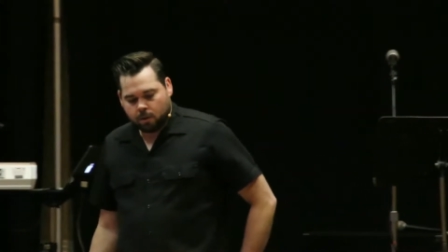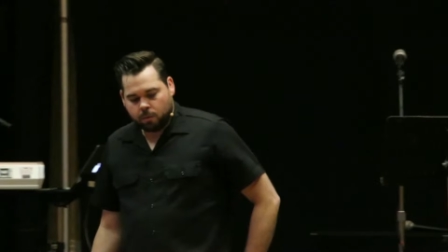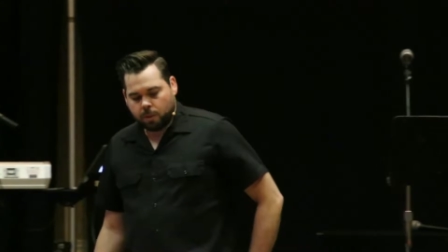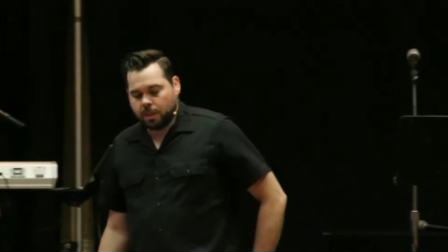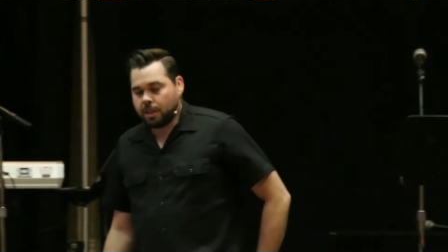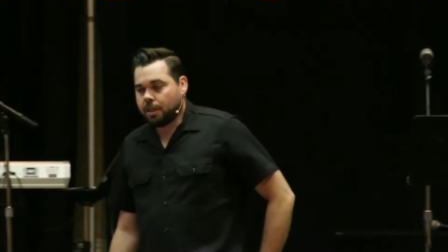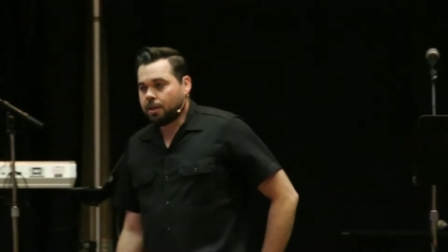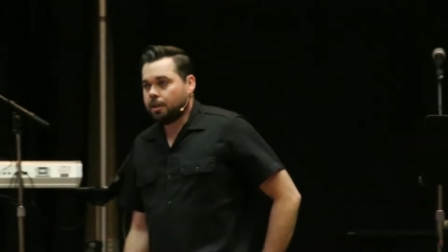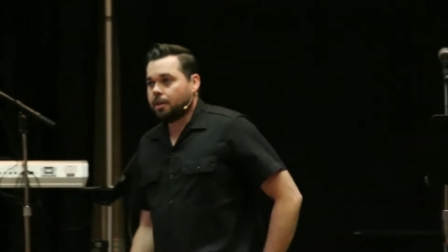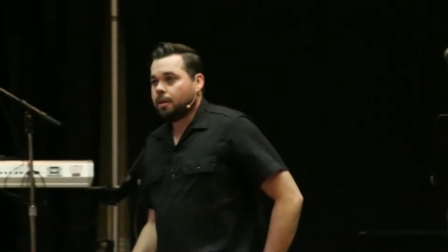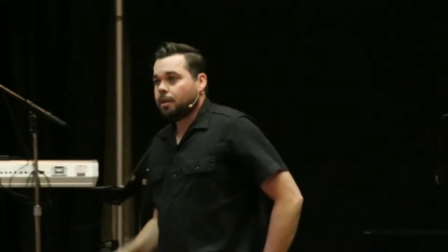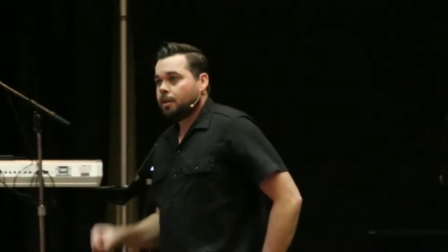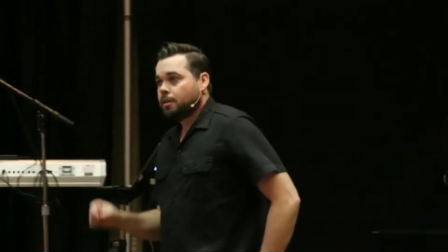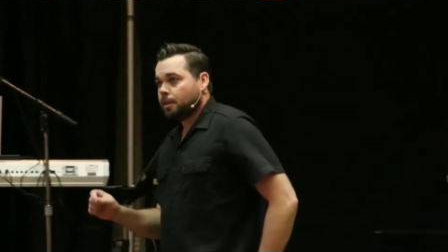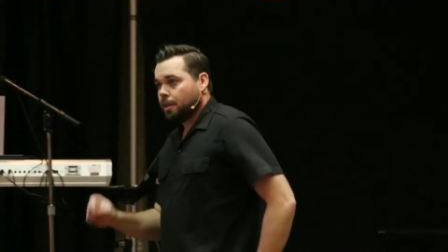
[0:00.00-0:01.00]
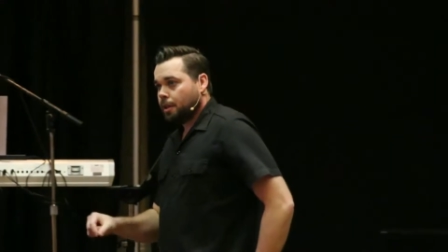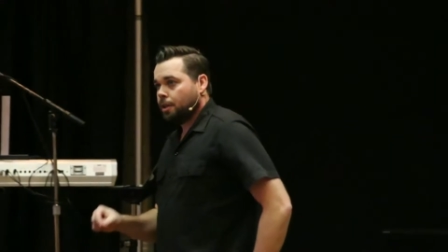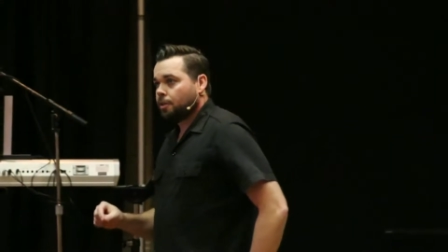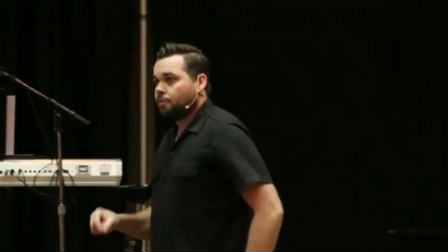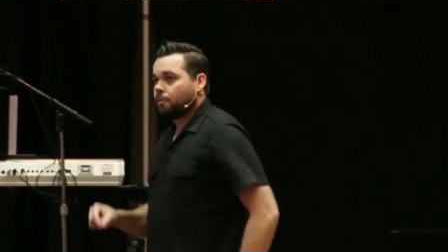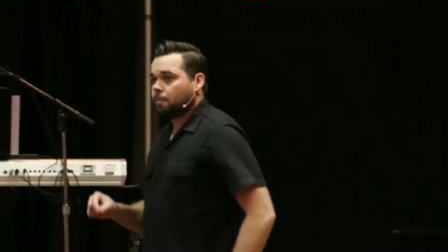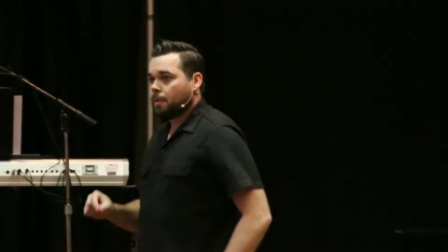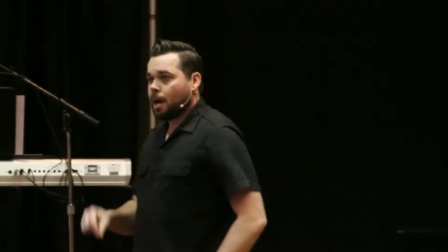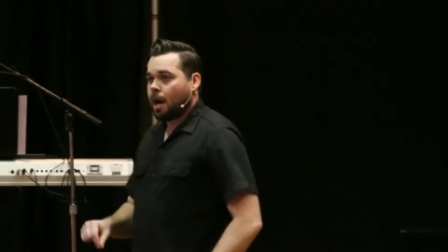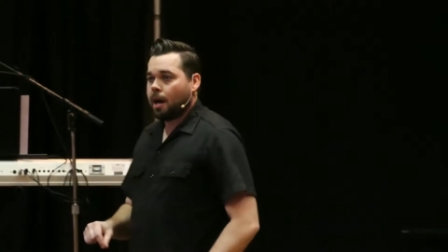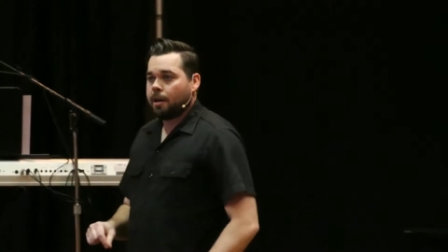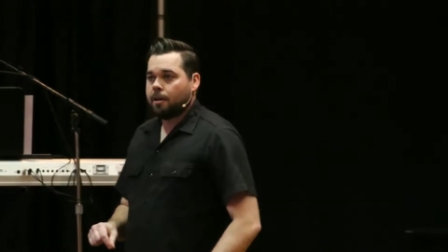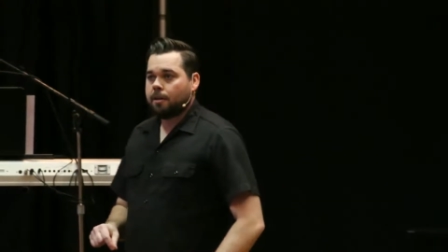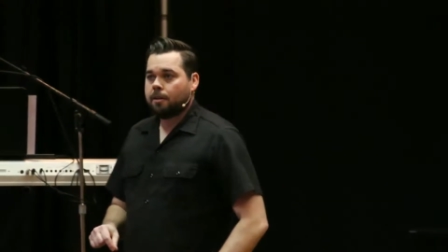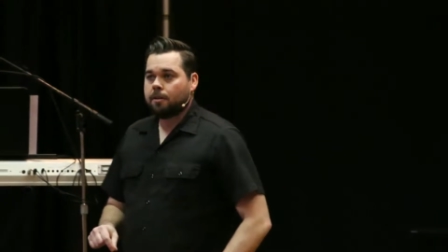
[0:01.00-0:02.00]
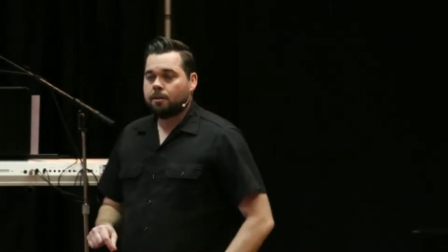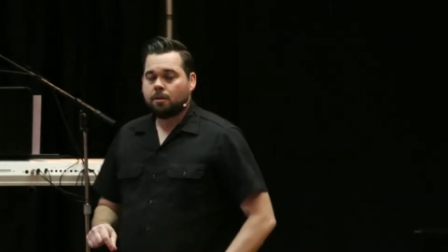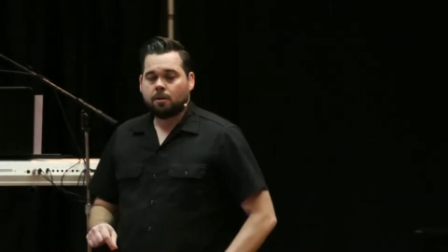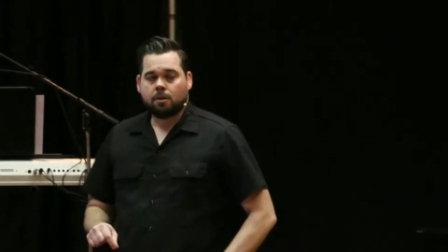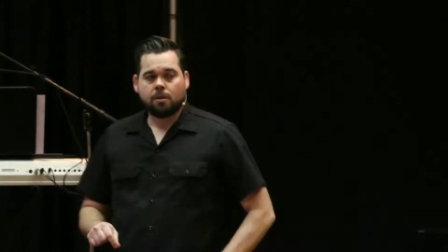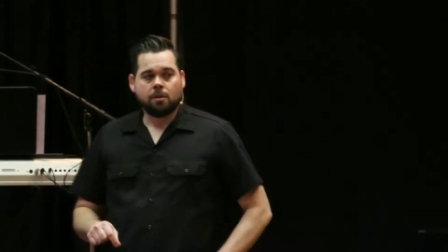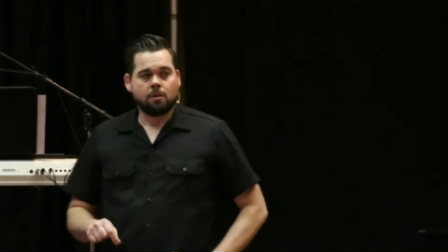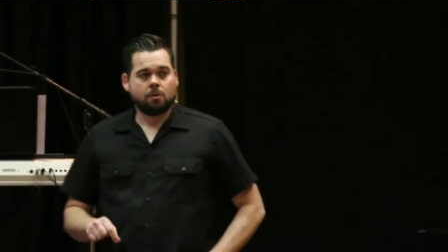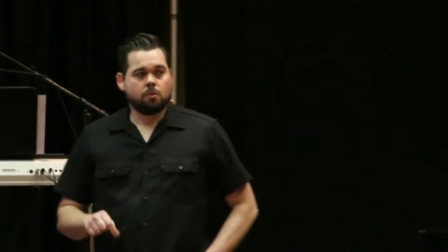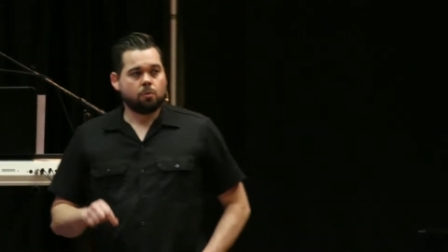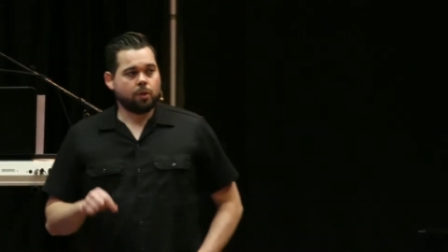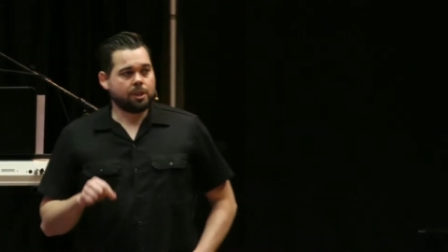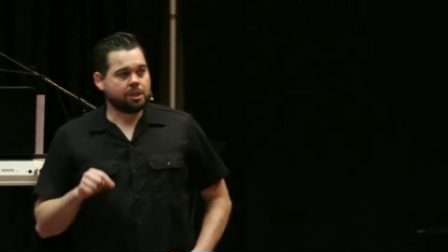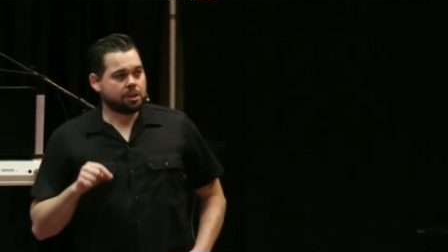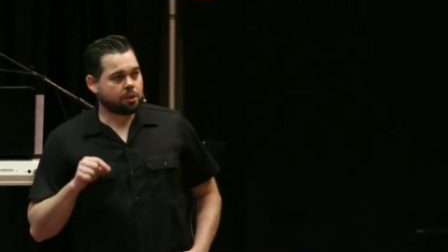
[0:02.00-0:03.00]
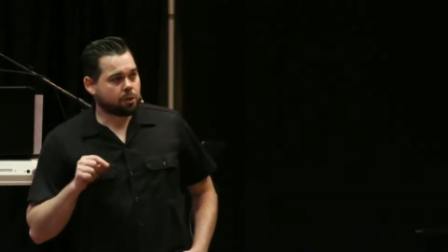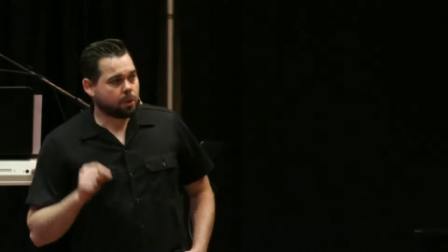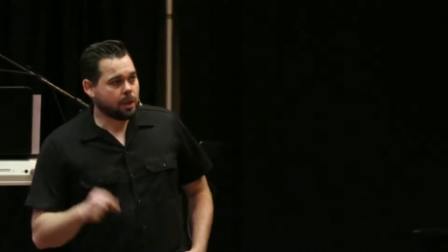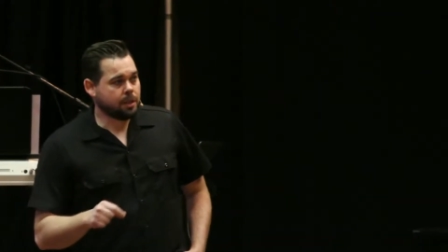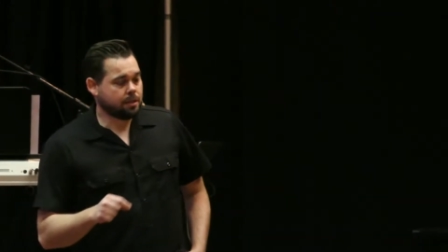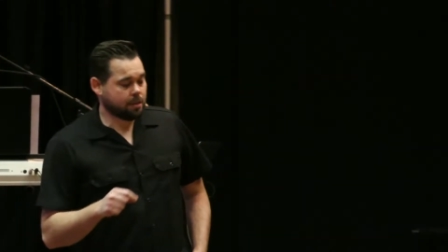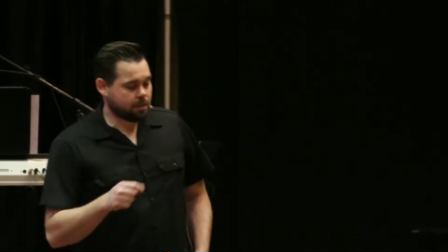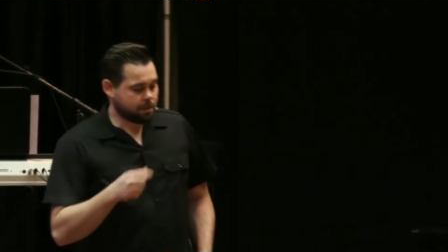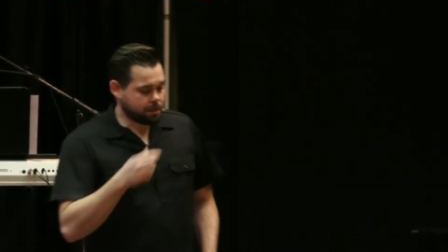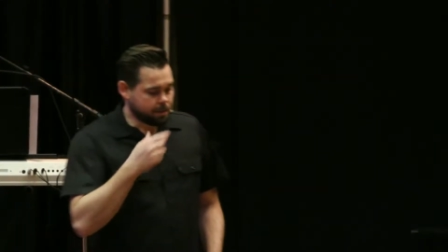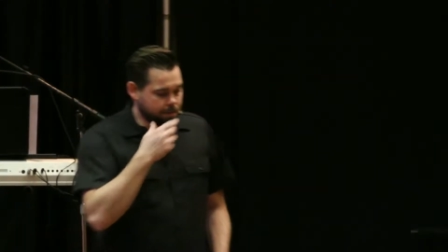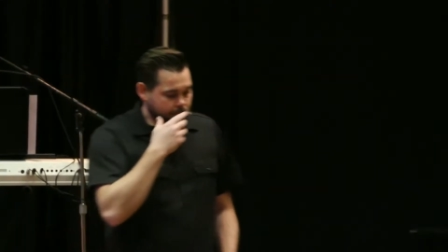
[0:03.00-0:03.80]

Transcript: We need to hear from God, which increases